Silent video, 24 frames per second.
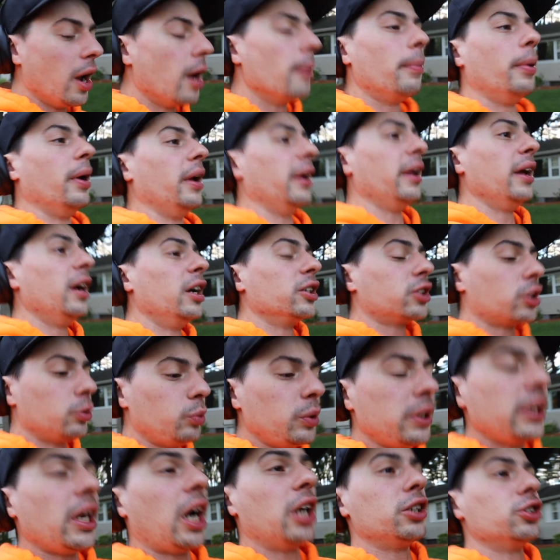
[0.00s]
But to
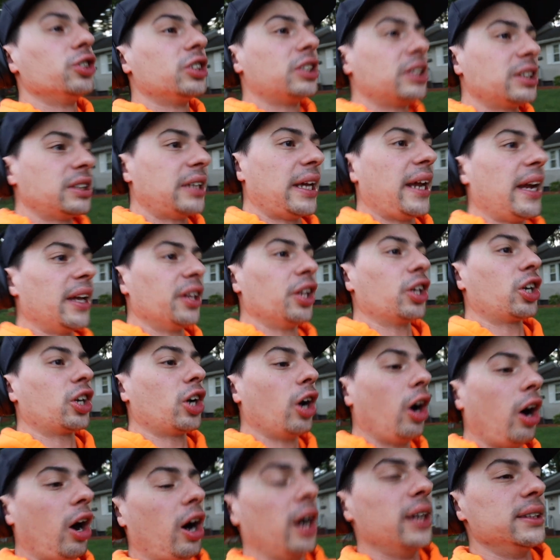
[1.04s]
really understand the
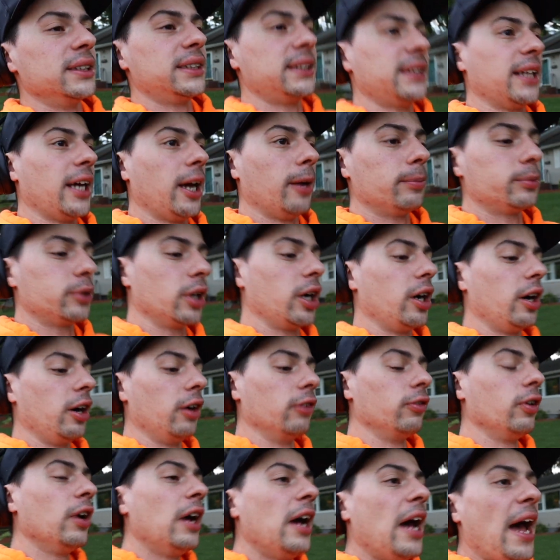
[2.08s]
concept
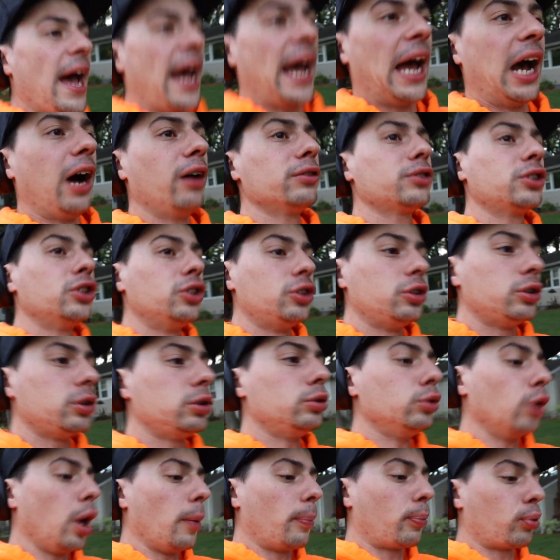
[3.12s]
of how to
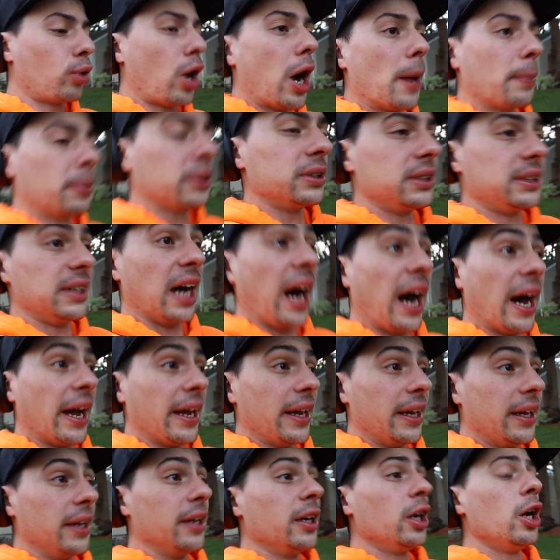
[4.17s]
do a proper
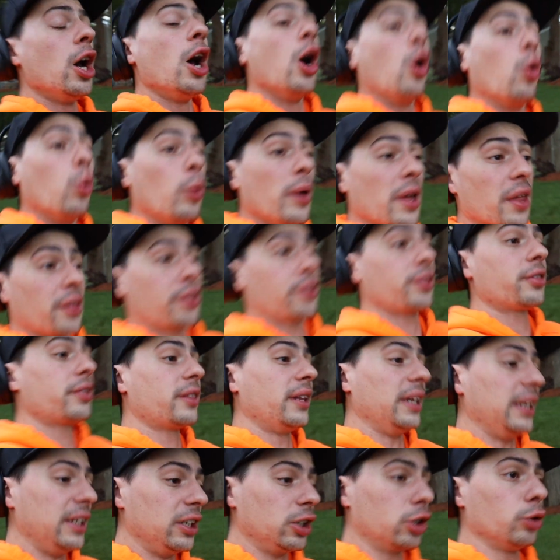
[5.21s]
diet with the
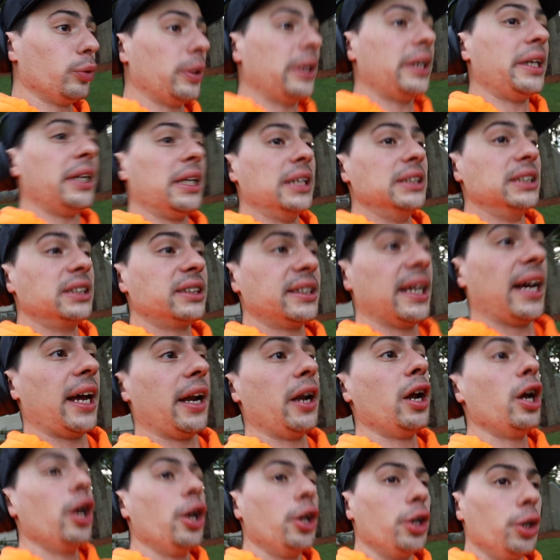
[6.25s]
ingredients that
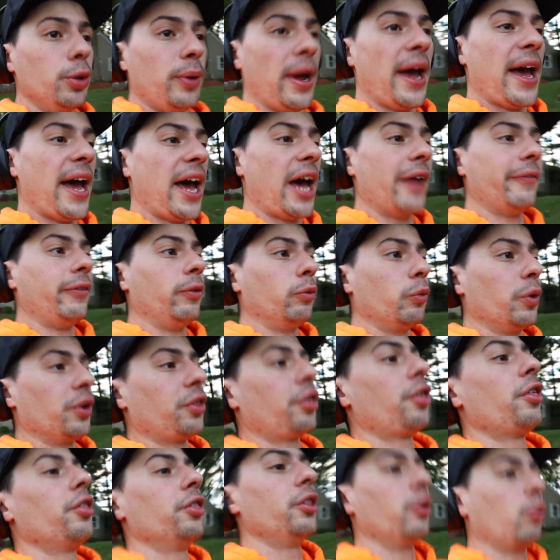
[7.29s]
you have and
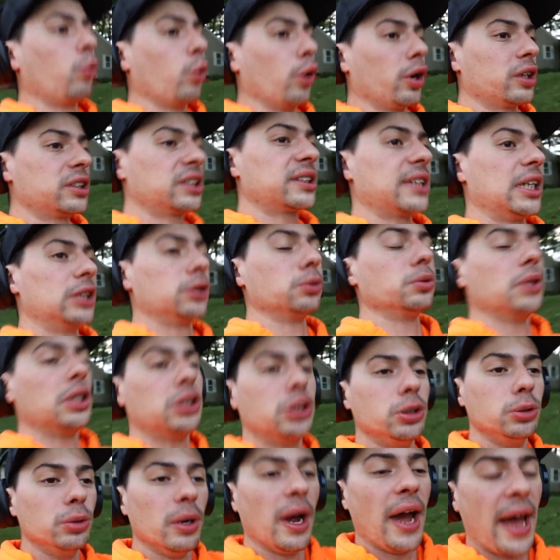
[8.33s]
with the work schedule that
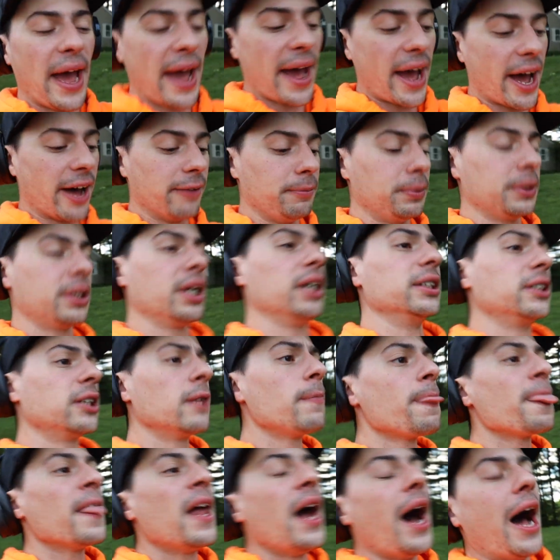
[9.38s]
you have, because
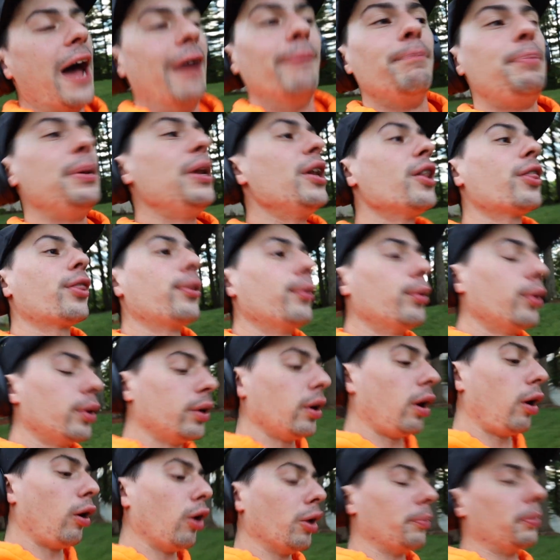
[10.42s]
I've been through it
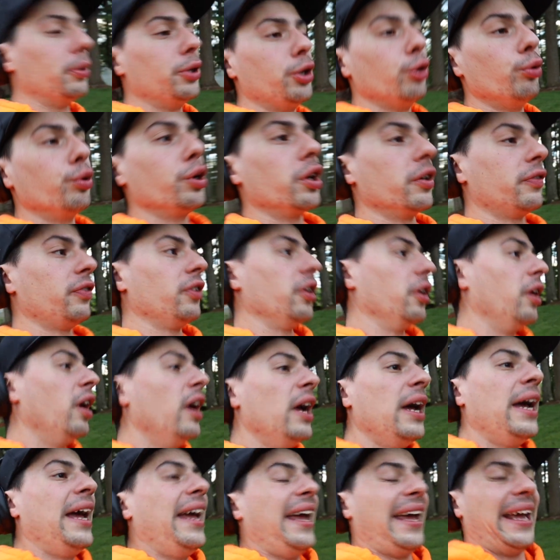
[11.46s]
all. I've been doing it for
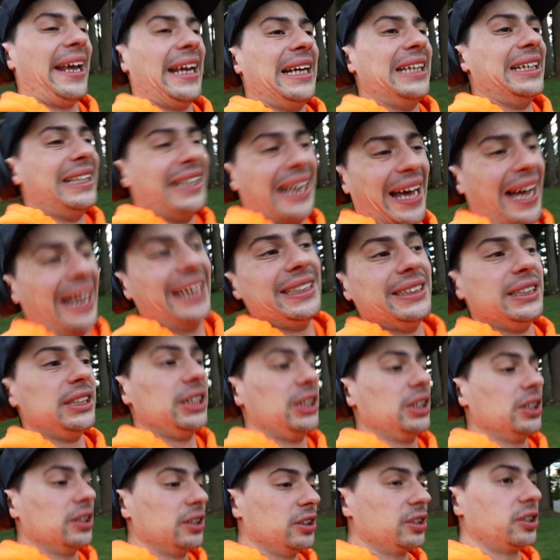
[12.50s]
8-9
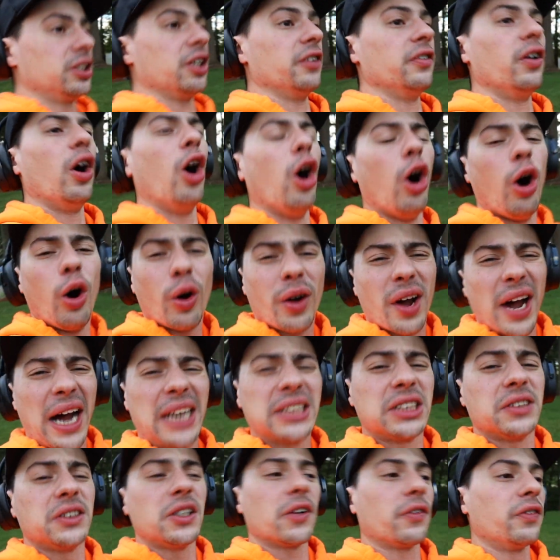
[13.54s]
years of all kinds
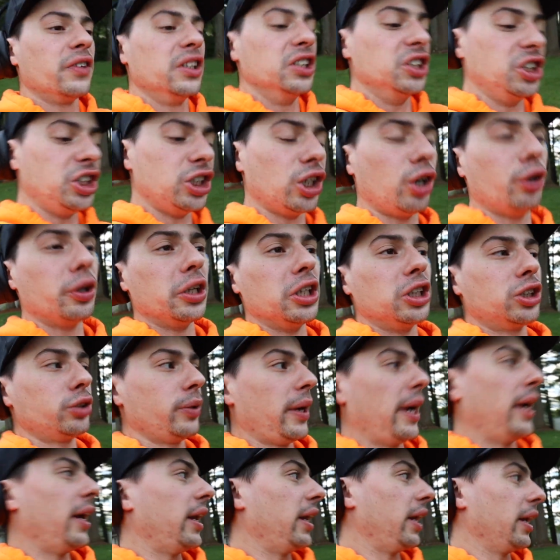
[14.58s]
of different agility
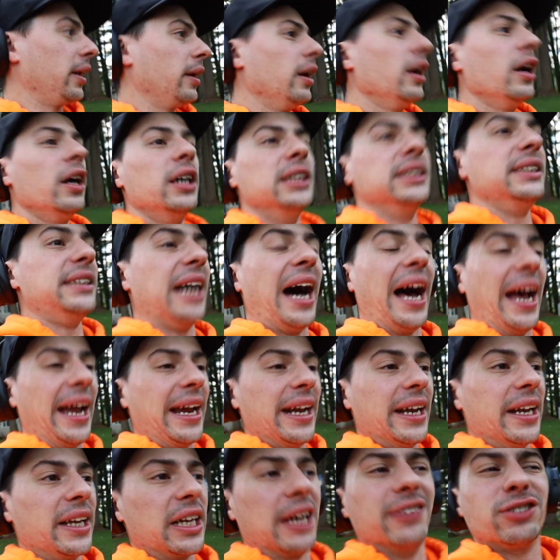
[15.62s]
training,
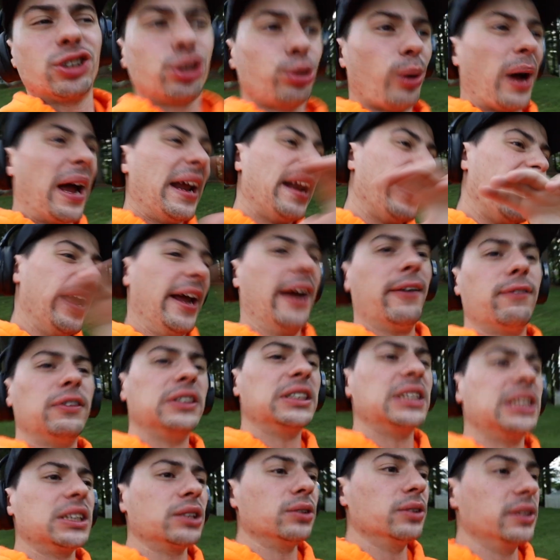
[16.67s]
dieting. I've tried every
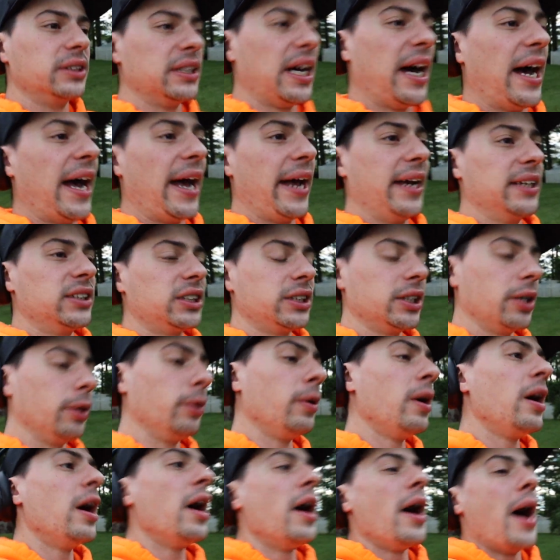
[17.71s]
single diet, so
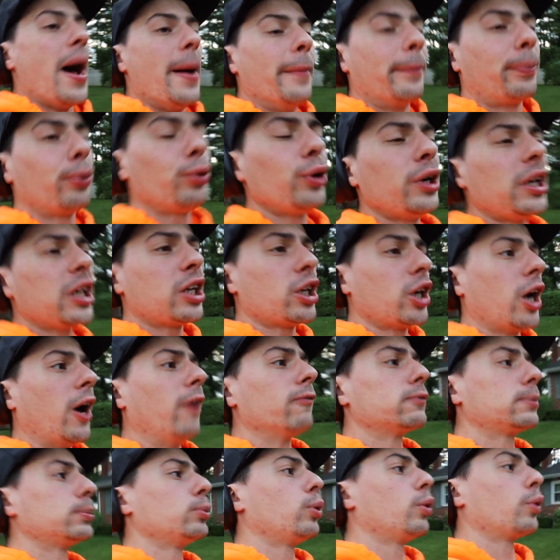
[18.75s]
I'm pretty
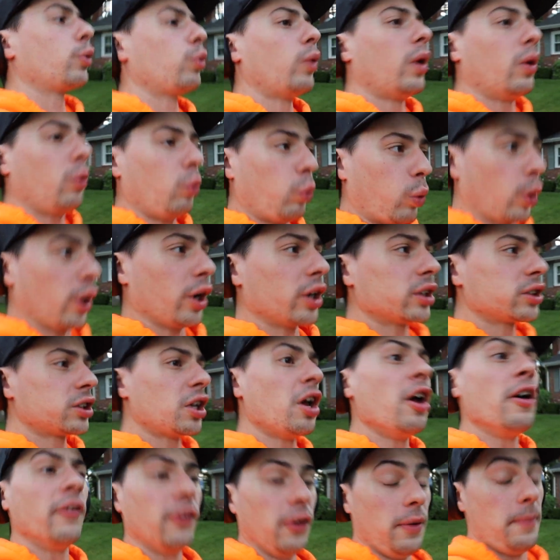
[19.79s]
comfortable with what works
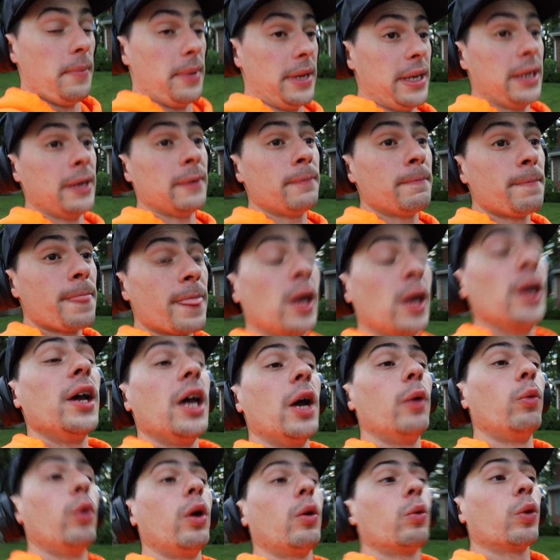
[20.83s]
for me
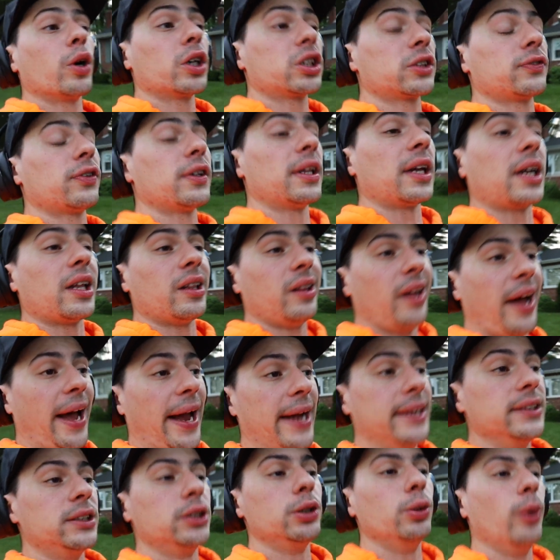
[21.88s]
and what works for the
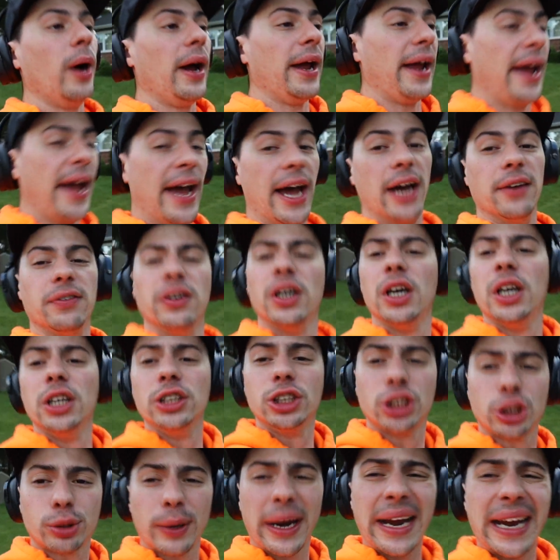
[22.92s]
clients who I have
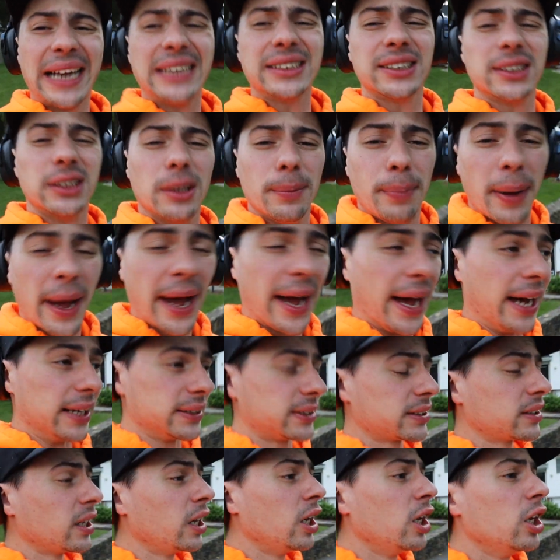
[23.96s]
trained in the
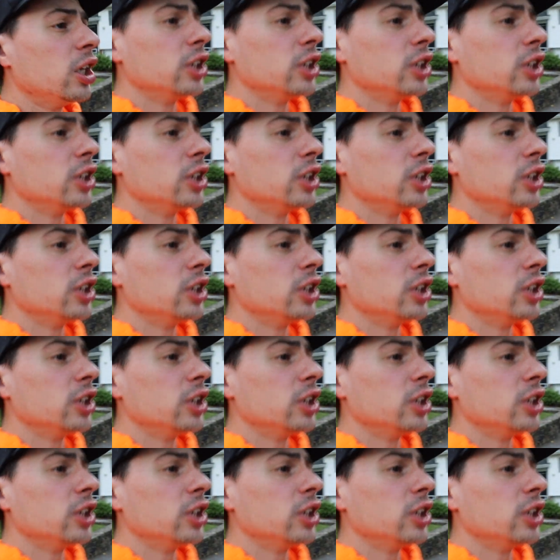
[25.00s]
past.